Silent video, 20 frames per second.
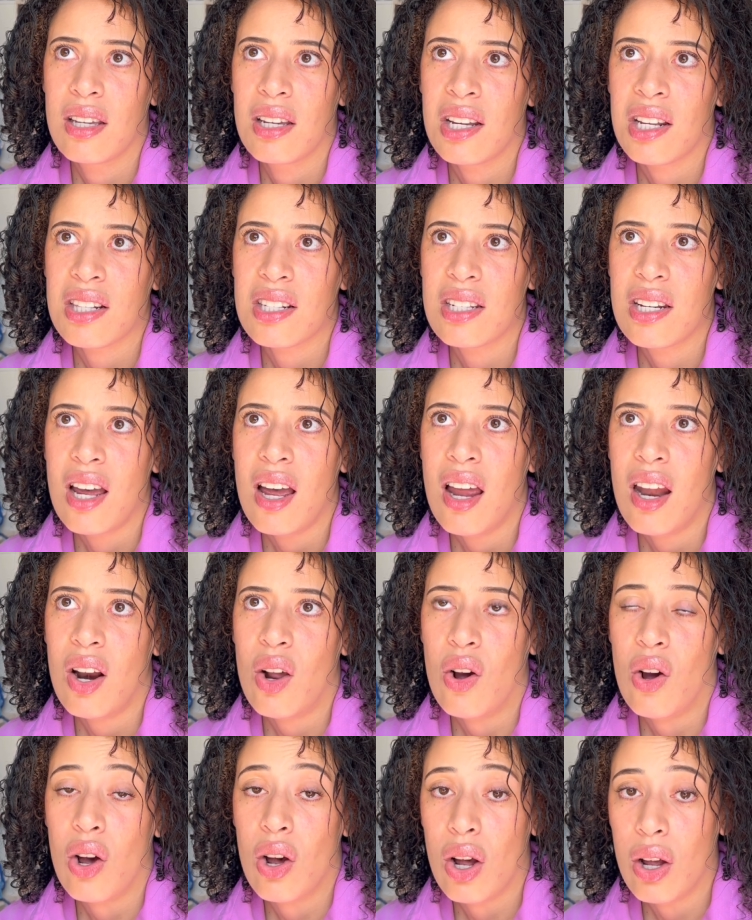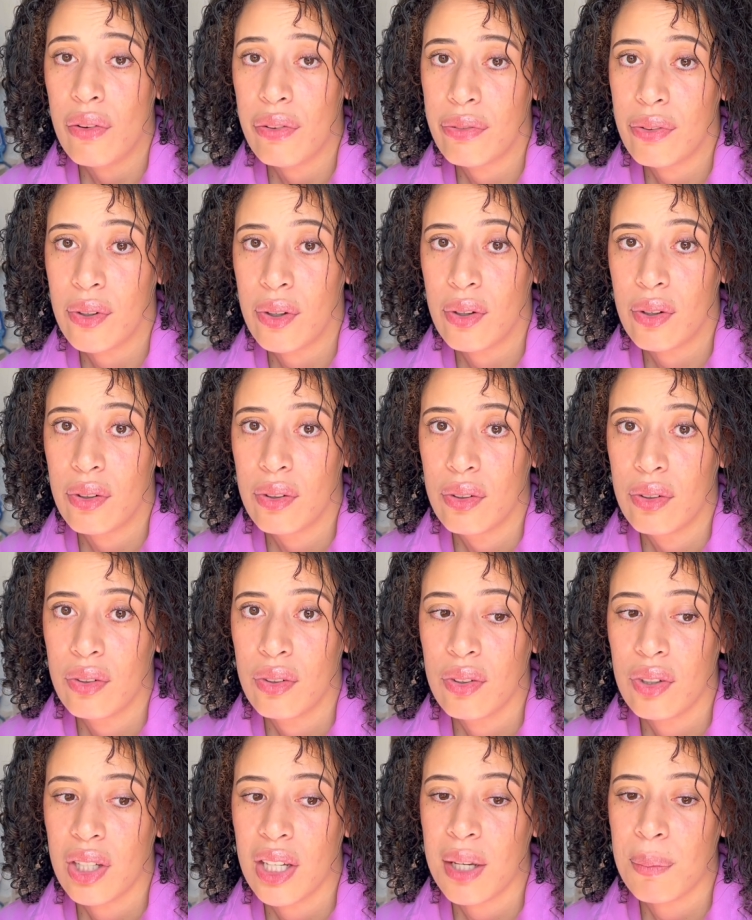it's not awful,
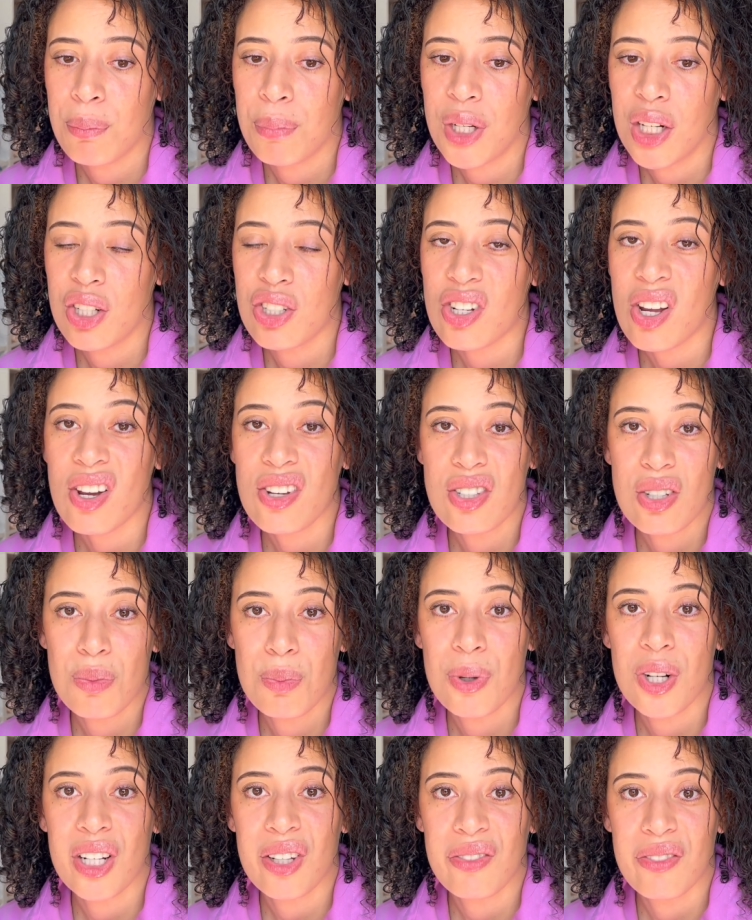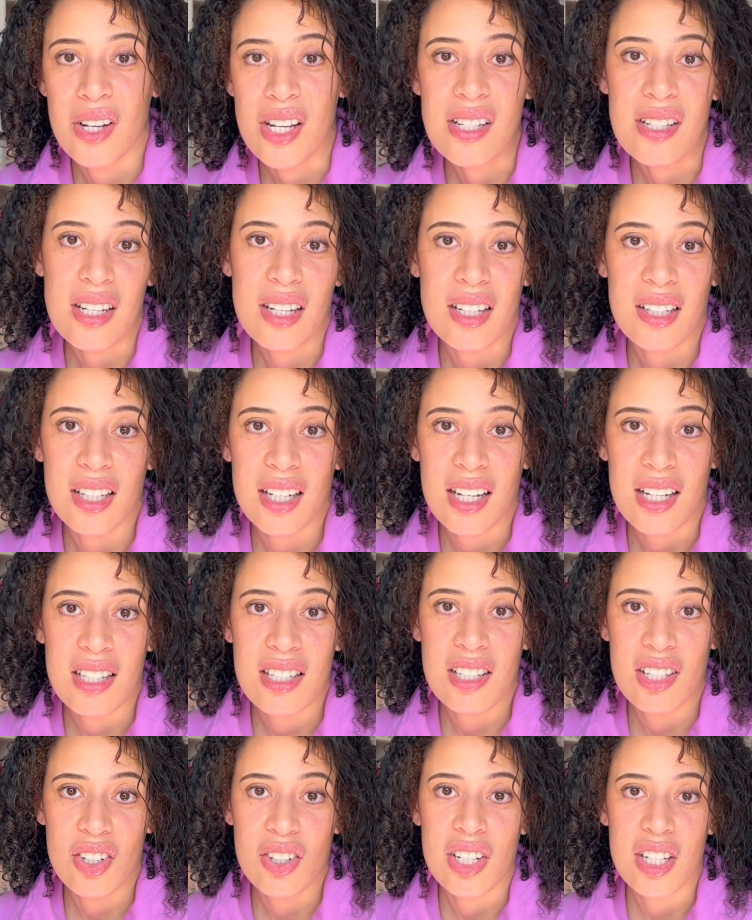but it's also pretty fuzzy. Like it
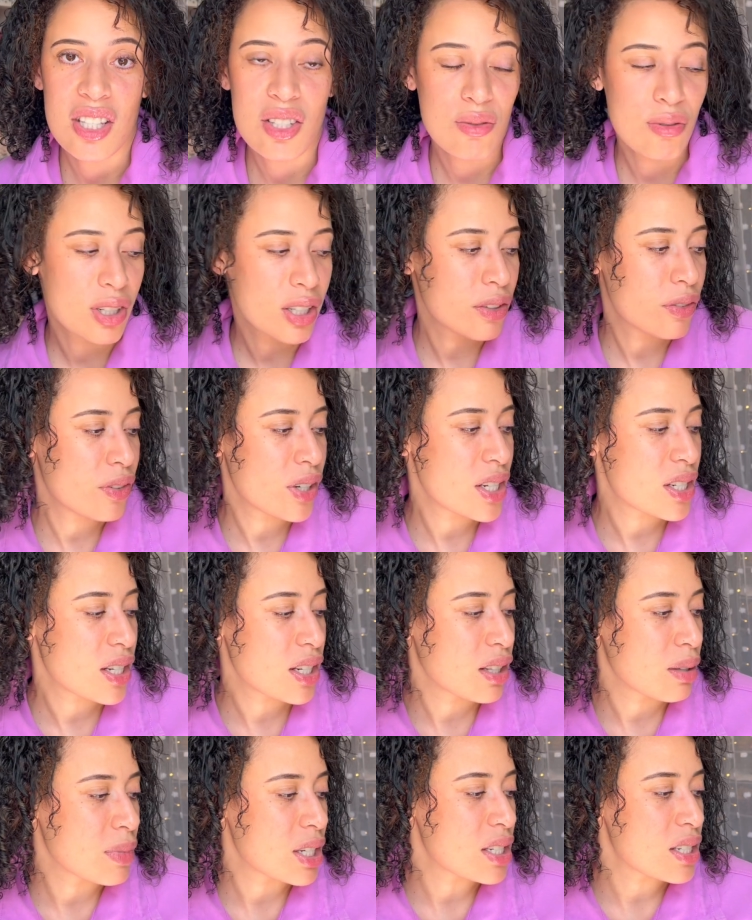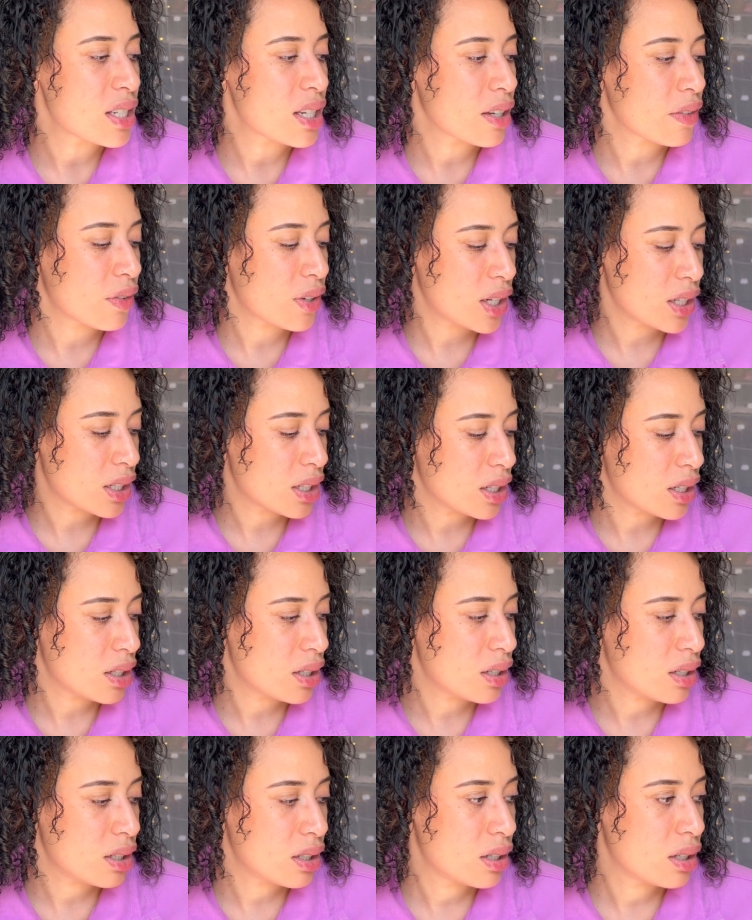still gets really fuzzy. Let me see if I
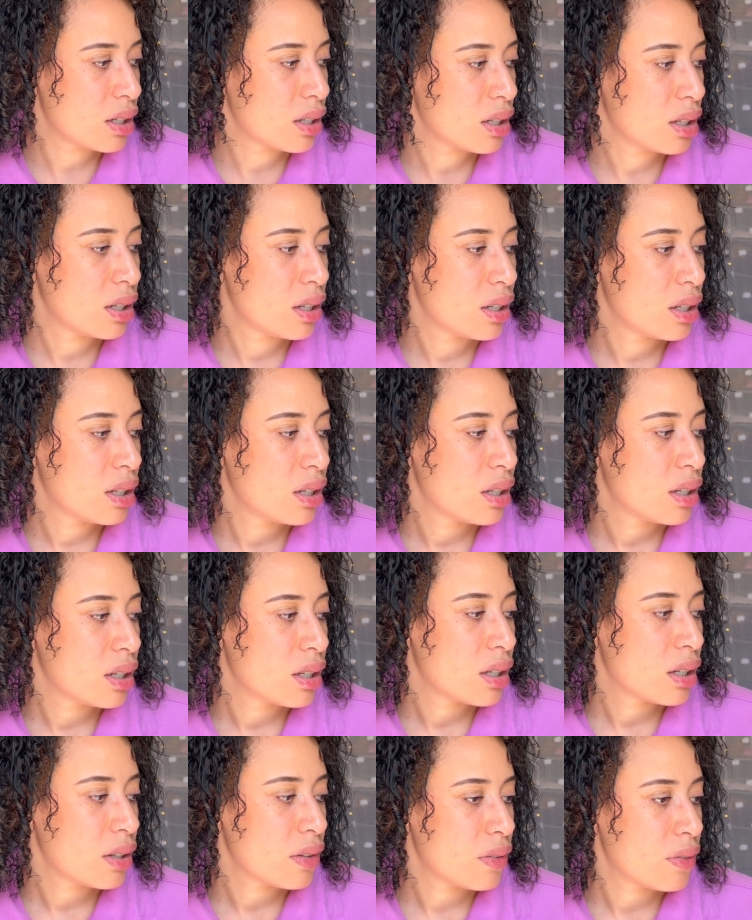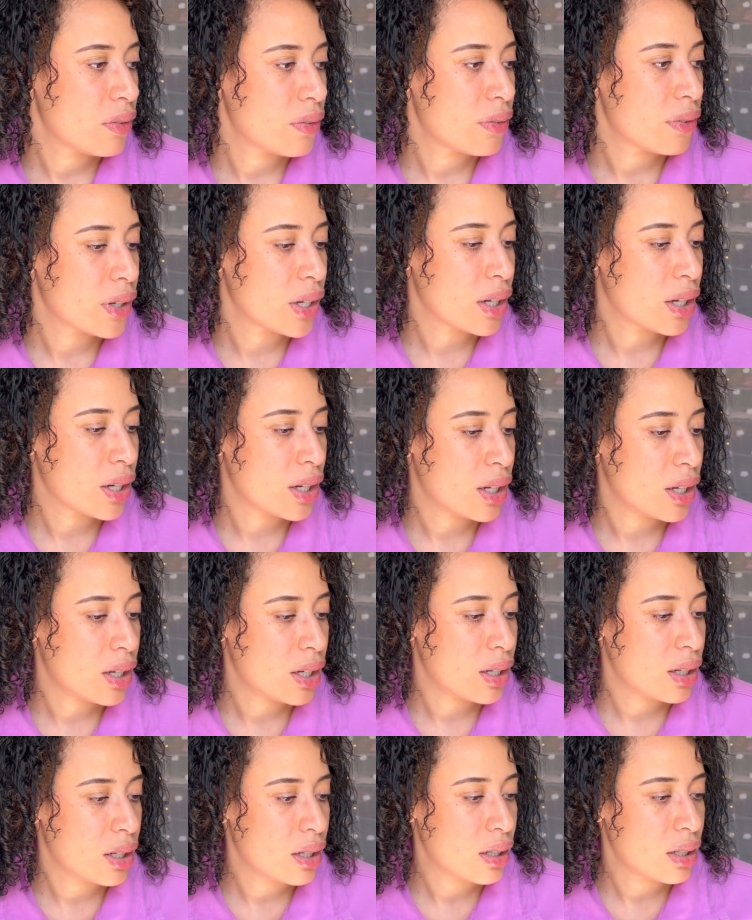can
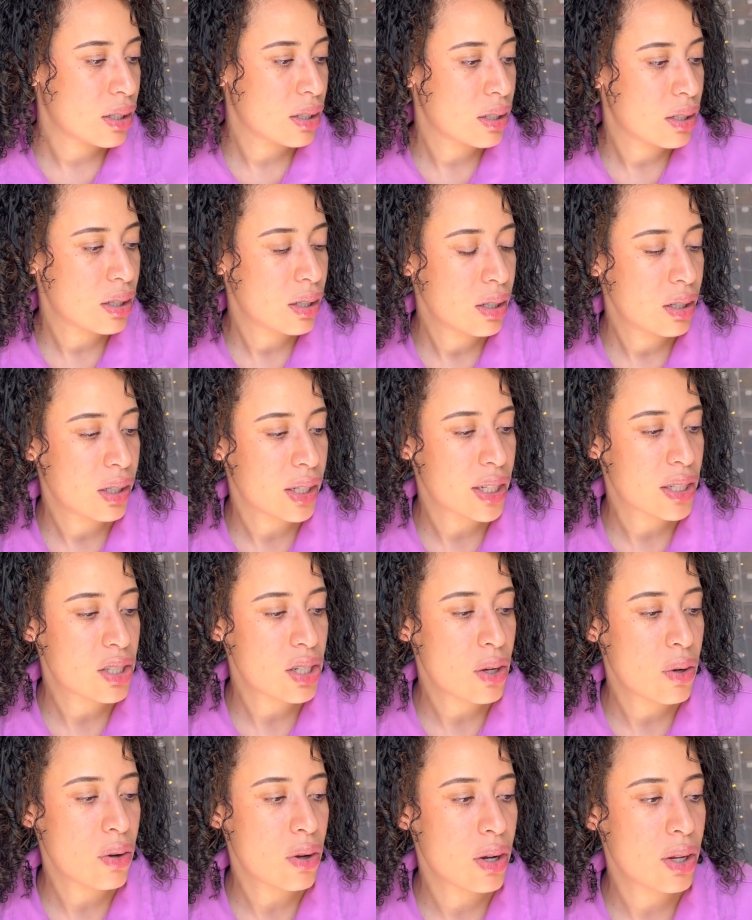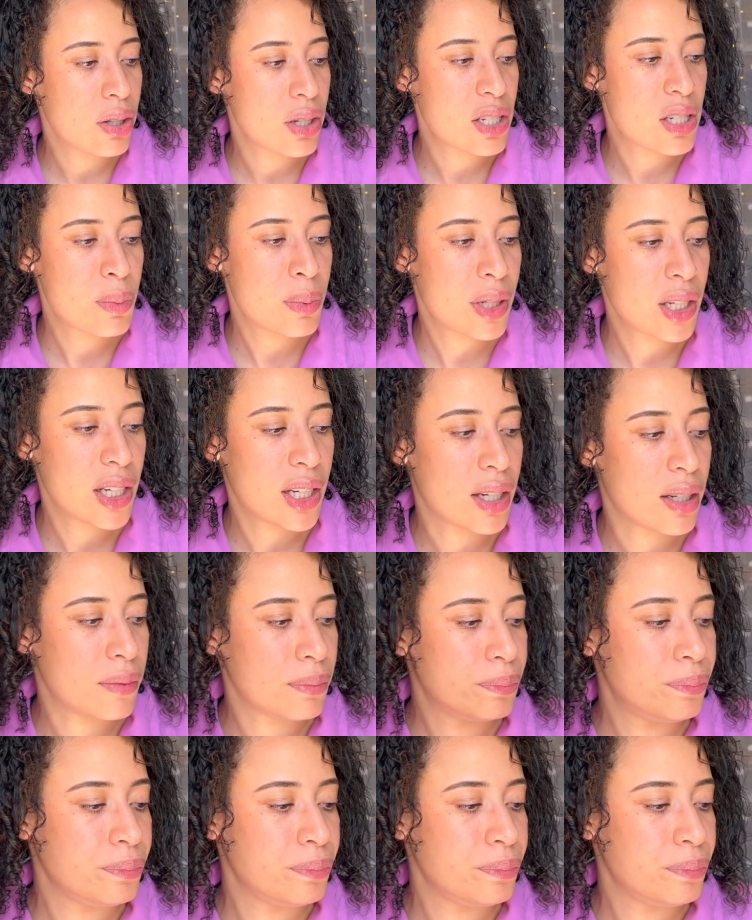find, like, so on this plant